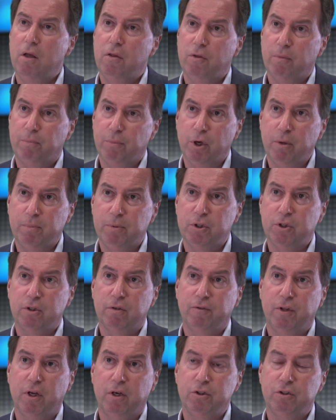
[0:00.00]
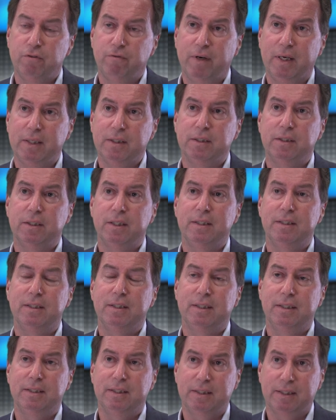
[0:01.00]
The purpose of those funds is
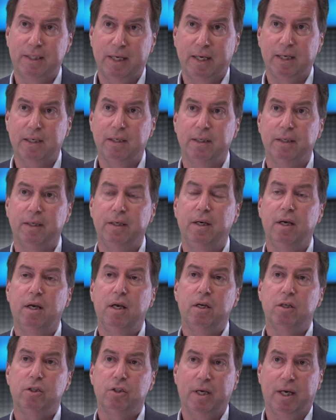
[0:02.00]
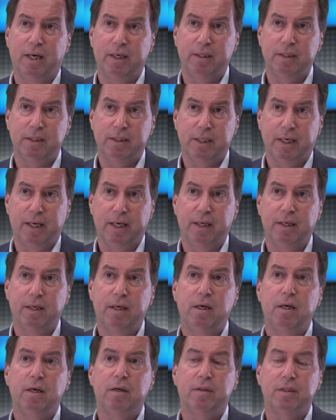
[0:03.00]
exactly to undertake
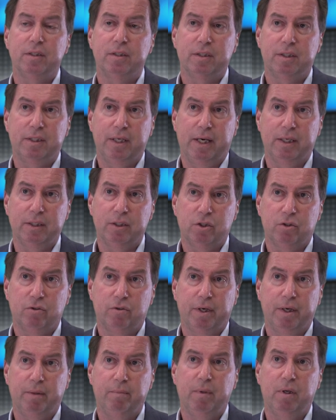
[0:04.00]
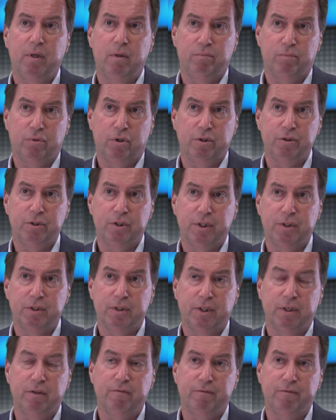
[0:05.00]
this downstream processing